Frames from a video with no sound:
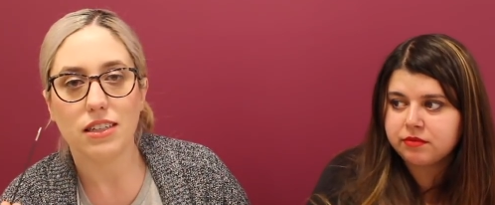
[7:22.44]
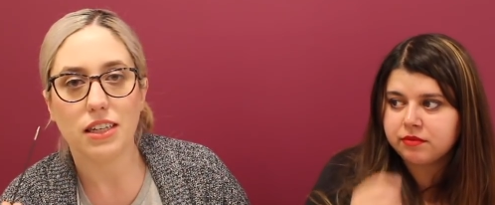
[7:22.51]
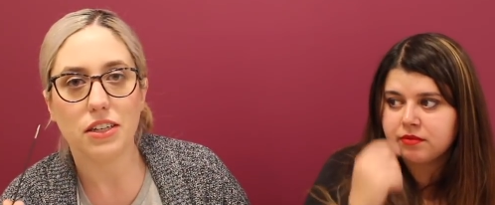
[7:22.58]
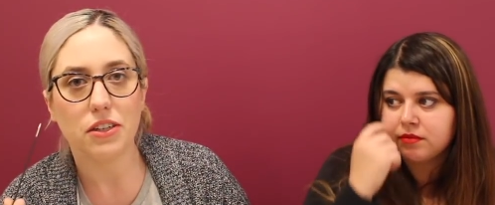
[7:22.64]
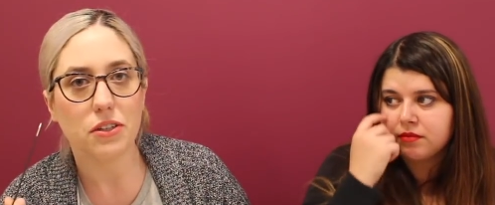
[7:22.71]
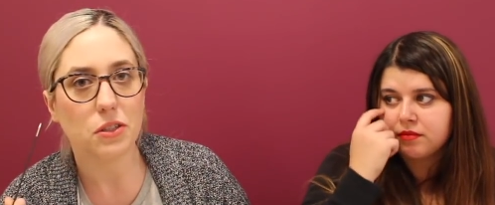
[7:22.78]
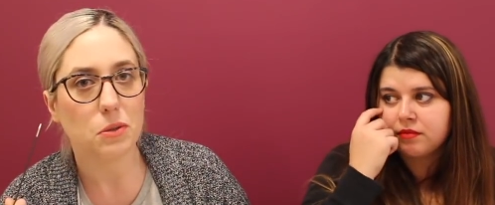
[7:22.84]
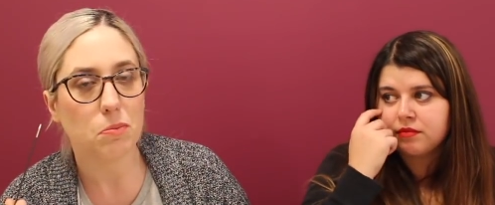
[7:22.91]

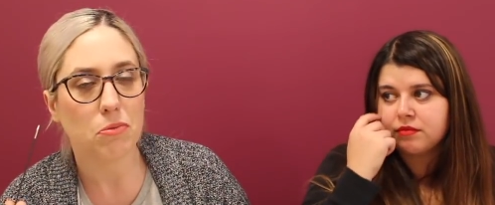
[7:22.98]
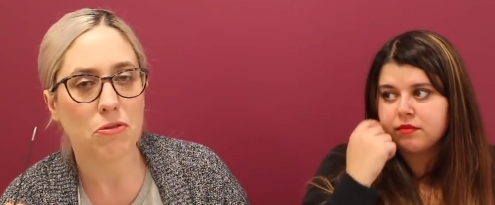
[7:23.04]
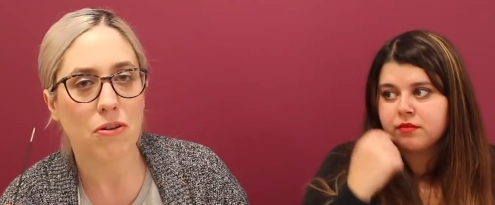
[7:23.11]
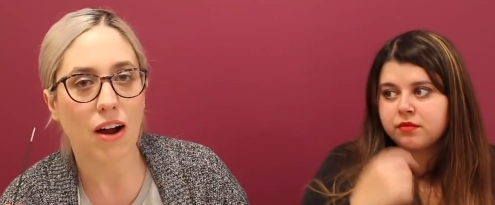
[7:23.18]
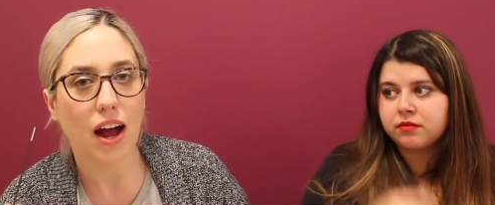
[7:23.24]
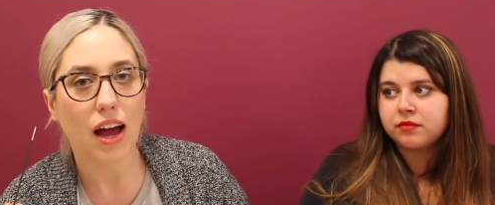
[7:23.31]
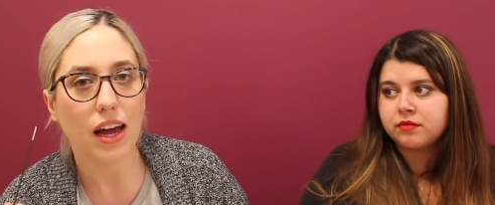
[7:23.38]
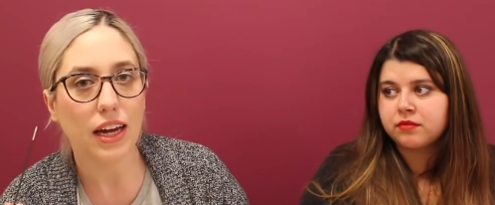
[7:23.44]
Speaker 1: Knitter's
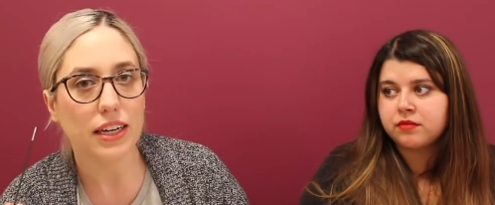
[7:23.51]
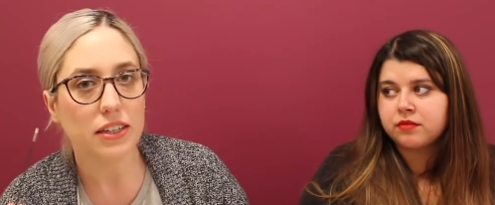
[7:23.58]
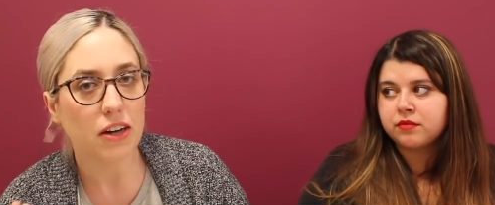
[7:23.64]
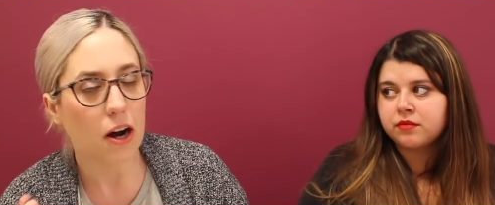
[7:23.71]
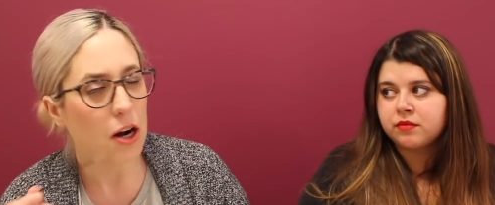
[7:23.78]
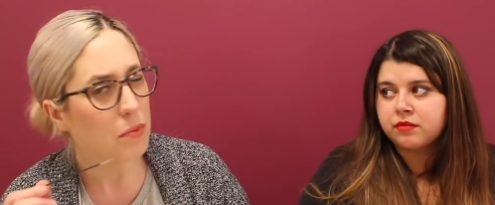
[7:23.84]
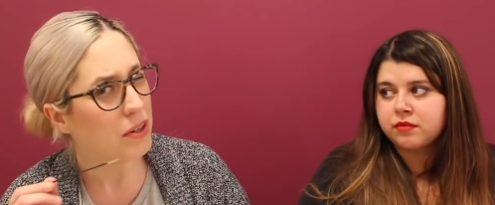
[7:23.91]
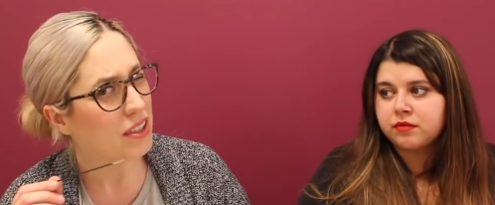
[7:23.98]
Pride
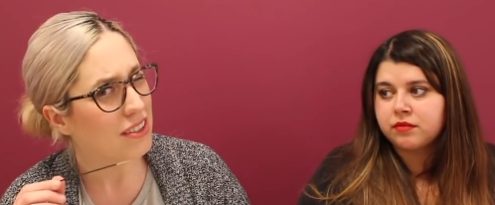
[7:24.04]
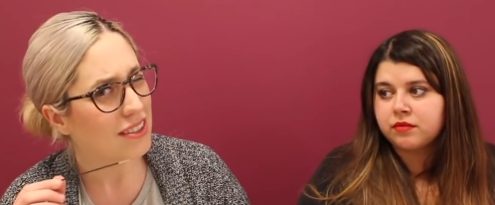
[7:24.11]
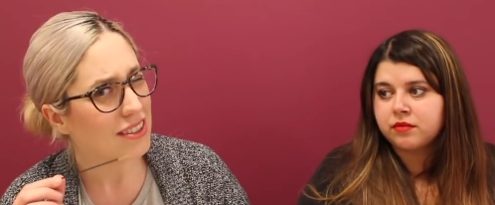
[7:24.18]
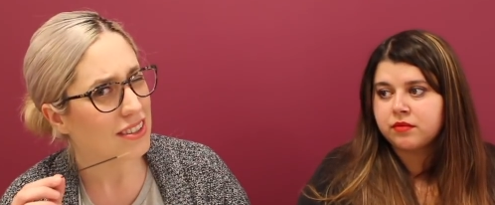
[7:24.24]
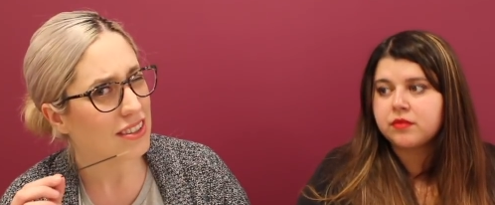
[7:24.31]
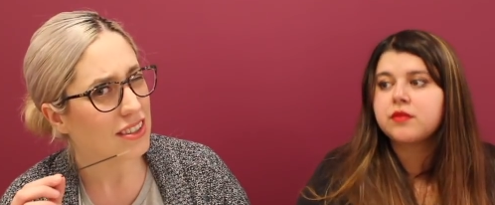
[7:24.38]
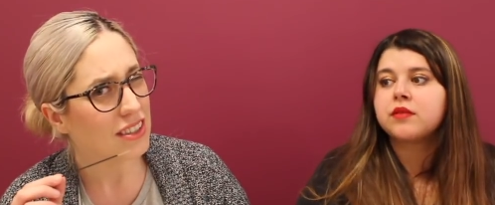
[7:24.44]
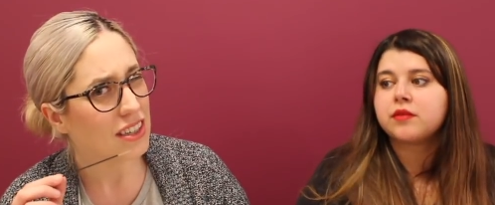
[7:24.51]
carbons,
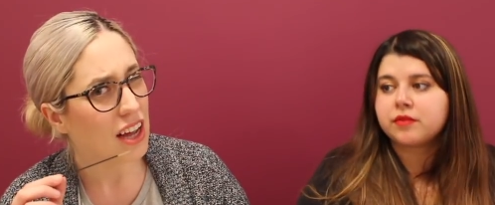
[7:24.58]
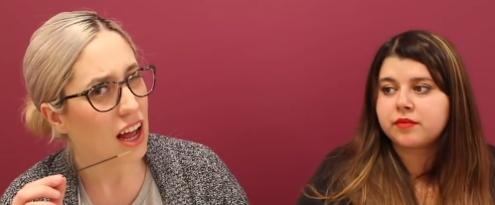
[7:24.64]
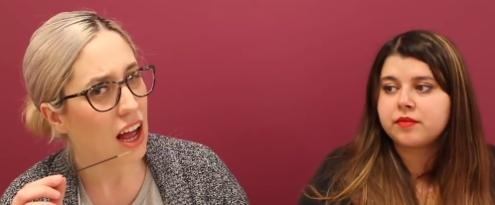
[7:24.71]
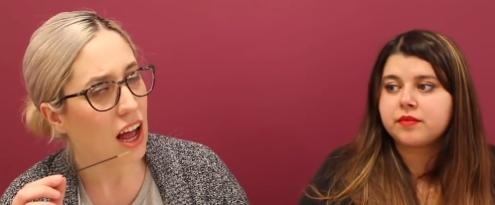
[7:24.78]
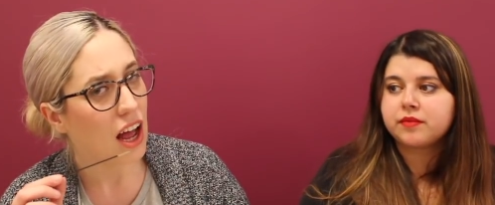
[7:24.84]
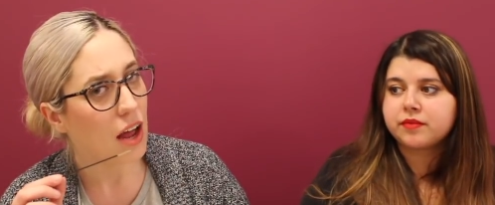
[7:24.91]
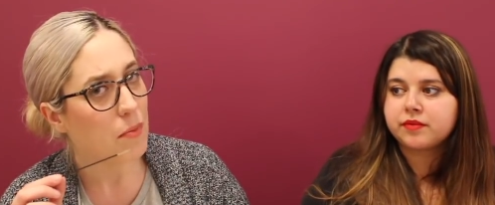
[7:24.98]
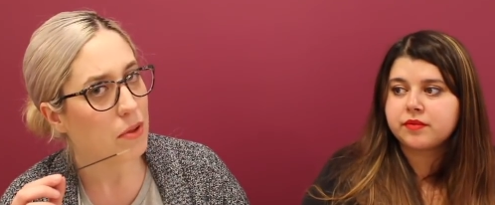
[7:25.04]

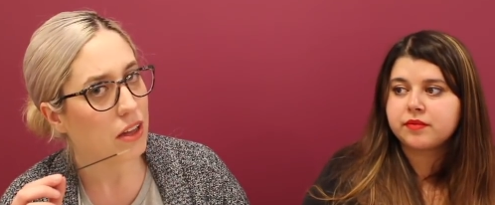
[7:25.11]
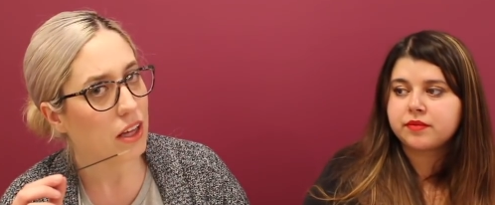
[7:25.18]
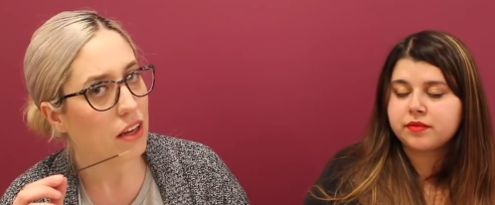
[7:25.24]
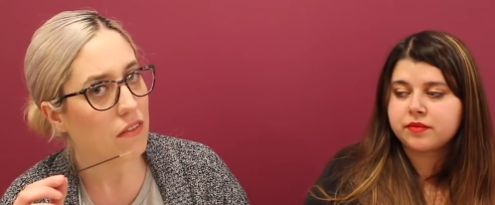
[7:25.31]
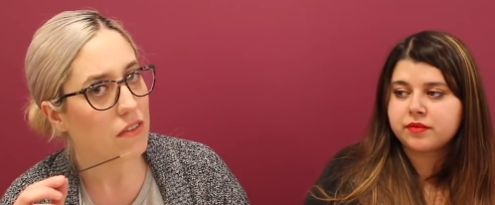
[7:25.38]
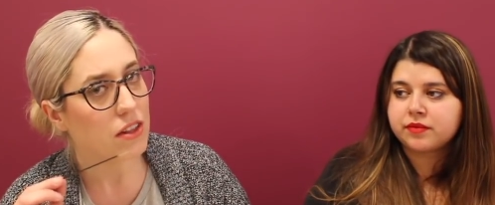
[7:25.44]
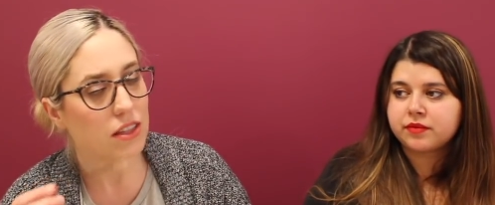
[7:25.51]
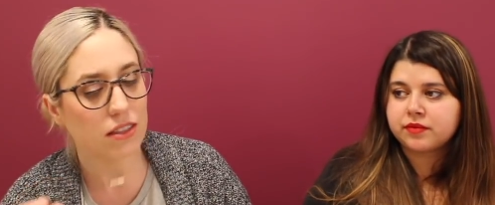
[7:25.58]
I
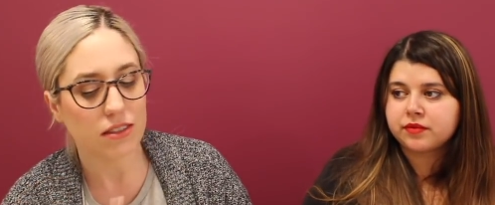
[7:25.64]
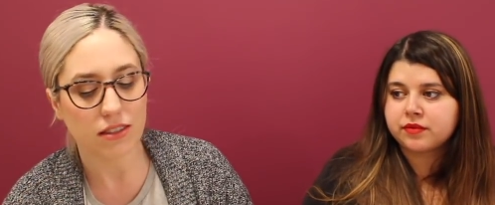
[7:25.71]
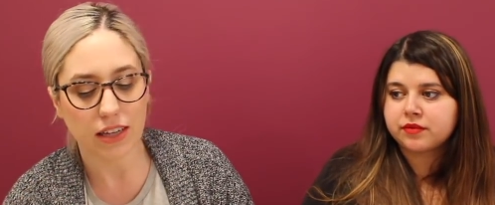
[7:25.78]
believe, in the